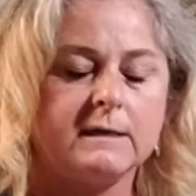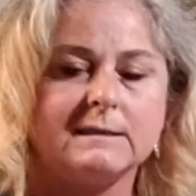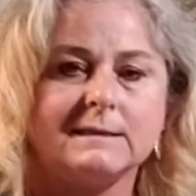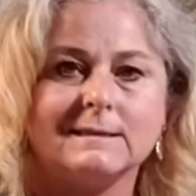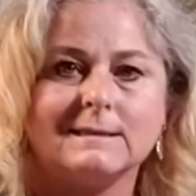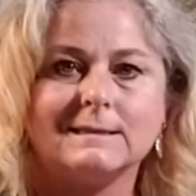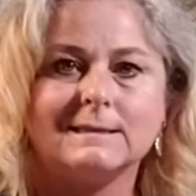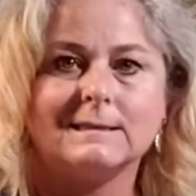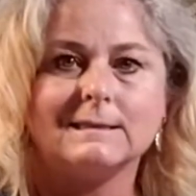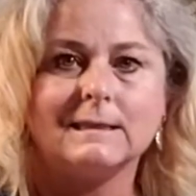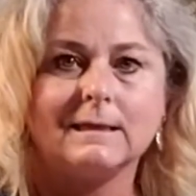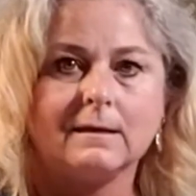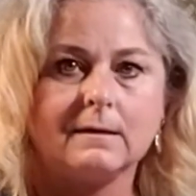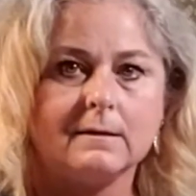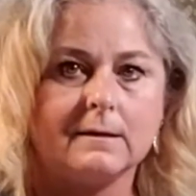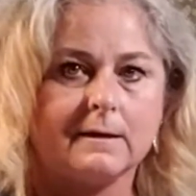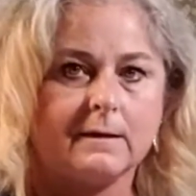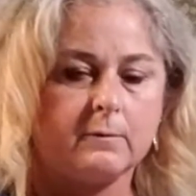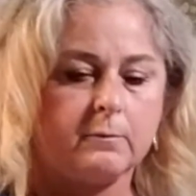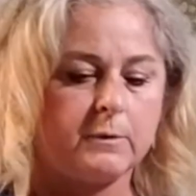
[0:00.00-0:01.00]
to seal
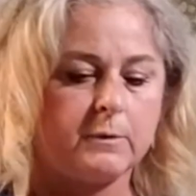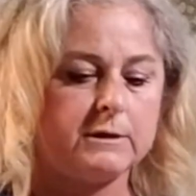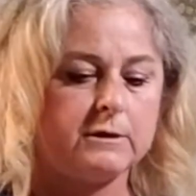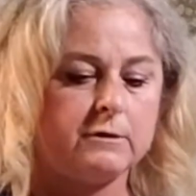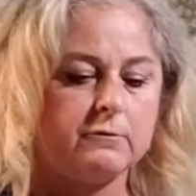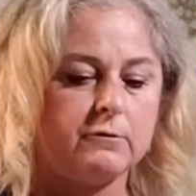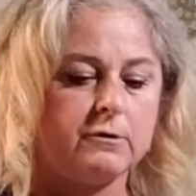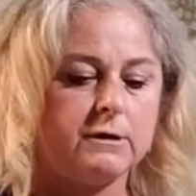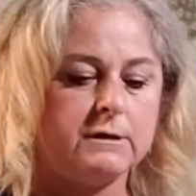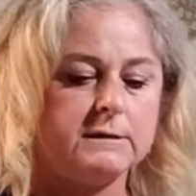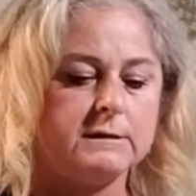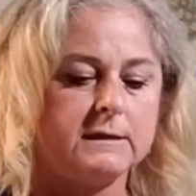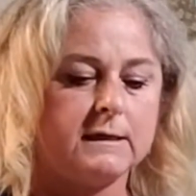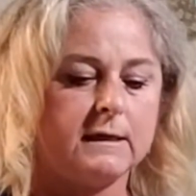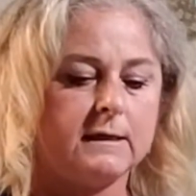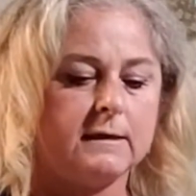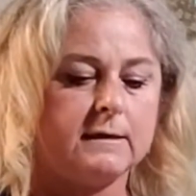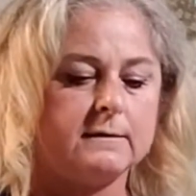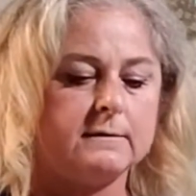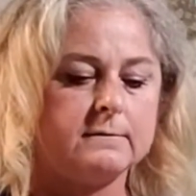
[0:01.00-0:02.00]
it when you're all
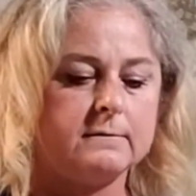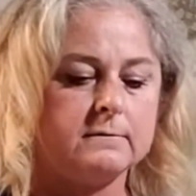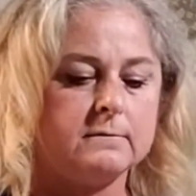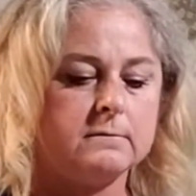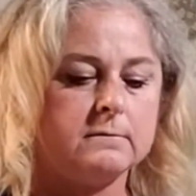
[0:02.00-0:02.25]
done